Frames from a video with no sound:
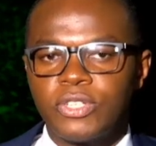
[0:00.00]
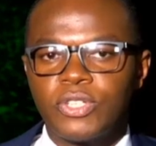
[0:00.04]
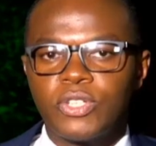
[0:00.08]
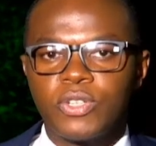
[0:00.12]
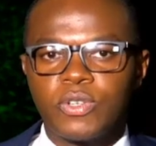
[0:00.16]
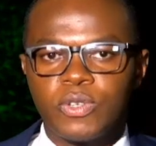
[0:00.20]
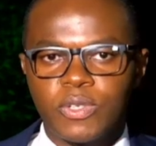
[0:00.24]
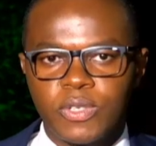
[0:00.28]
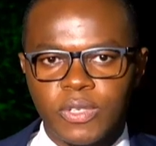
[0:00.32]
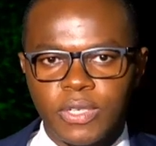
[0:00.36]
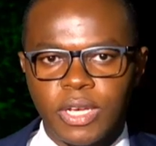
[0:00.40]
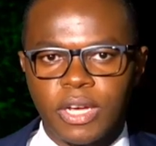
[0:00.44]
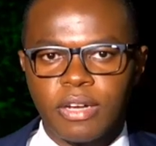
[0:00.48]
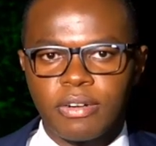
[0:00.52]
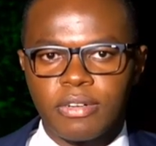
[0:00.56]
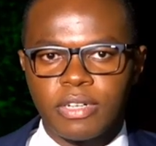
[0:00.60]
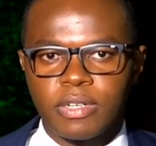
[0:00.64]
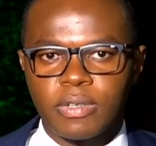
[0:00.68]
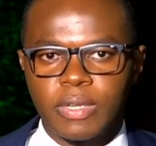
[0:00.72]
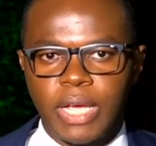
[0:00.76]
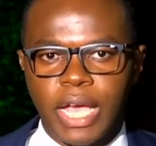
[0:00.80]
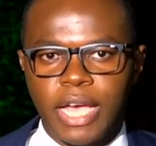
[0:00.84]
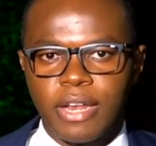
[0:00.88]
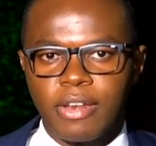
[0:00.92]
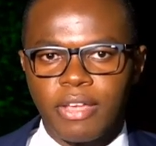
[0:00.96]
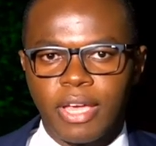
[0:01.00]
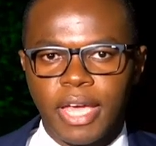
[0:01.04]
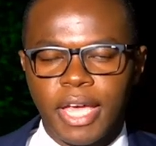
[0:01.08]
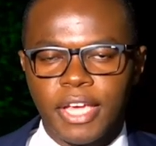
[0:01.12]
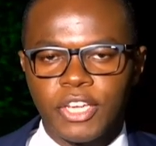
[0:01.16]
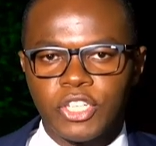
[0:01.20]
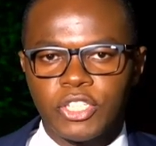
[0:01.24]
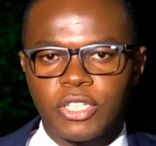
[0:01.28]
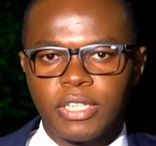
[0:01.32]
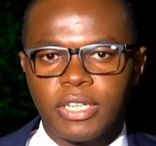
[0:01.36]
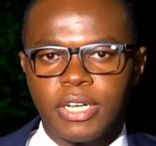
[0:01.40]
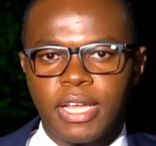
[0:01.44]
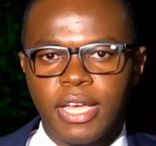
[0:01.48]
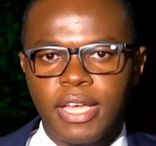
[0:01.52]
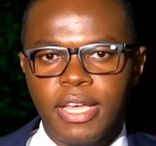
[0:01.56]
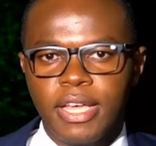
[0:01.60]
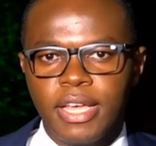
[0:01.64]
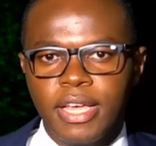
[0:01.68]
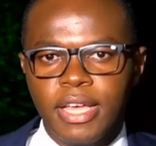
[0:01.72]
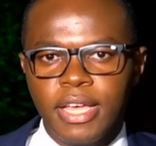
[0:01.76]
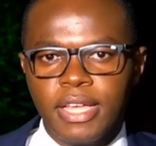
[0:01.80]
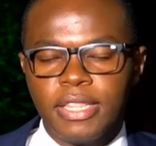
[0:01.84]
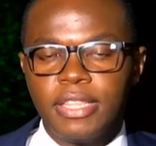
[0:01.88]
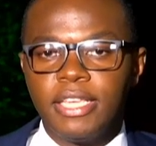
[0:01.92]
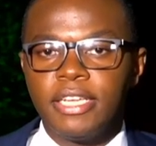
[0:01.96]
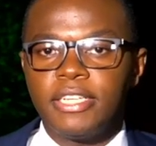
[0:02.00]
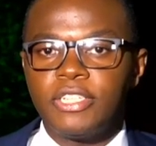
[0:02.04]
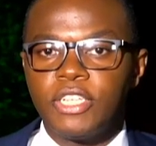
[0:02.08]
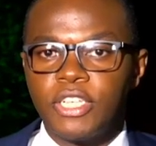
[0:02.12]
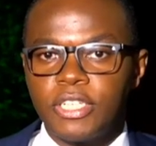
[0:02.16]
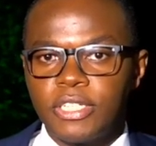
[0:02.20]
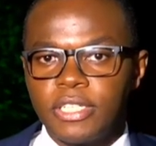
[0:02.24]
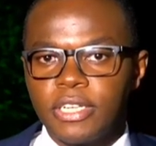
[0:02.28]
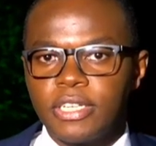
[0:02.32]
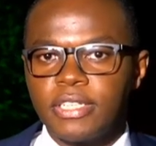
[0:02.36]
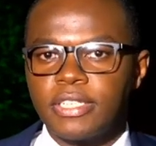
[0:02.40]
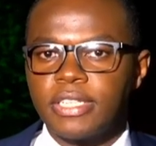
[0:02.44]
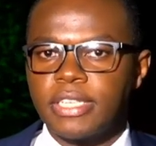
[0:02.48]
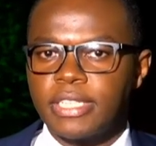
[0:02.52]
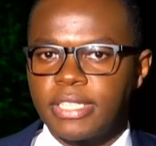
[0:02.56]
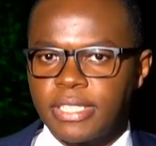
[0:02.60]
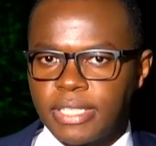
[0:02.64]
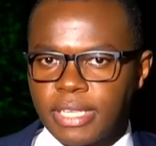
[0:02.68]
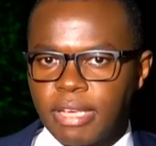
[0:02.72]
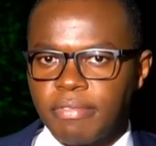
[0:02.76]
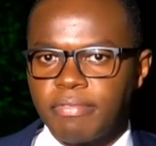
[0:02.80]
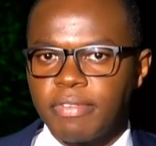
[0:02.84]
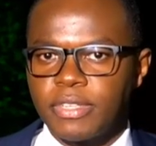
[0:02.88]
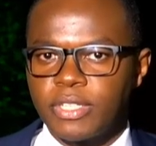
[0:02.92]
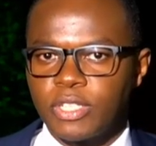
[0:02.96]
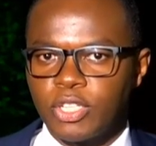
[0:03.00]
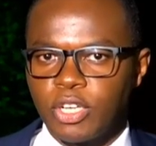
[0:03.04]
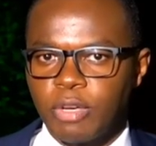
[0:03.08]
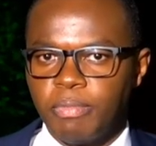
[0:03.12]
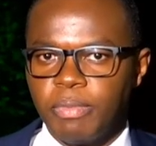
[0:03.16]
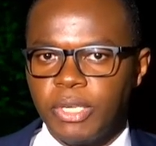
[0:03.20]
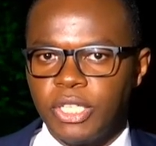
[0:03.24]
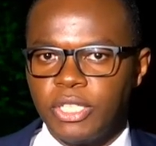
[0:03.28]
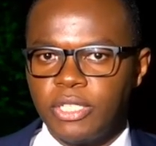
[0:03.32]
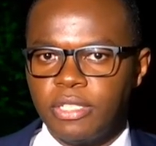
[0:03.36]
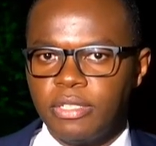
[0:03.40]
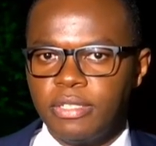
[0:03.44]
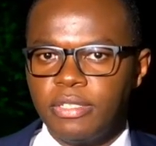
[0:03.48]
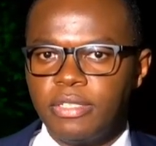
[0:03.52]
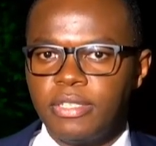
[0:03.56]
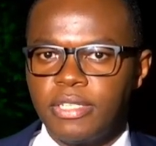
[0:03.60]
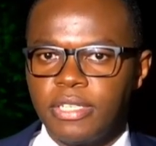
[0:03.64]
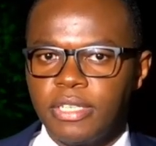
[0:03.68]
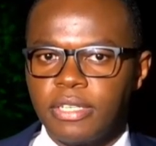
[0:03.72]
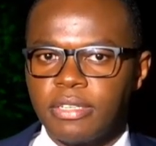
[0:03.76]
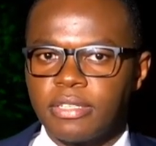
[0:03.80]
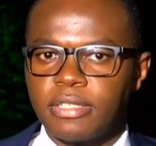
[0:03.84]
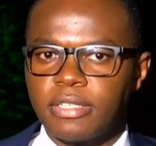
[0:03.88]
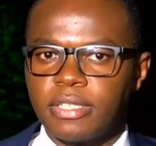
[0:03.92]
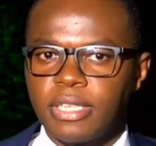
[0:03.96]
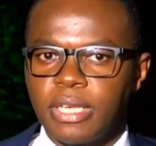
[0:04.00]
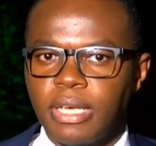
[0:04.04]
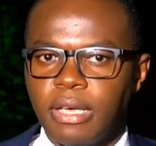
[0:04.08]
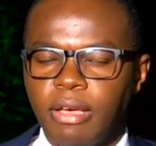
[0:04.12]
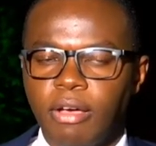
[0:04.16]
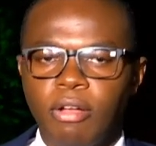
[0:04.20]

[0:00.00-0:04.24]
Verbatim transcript: to secondary education. The Teachers Service Commission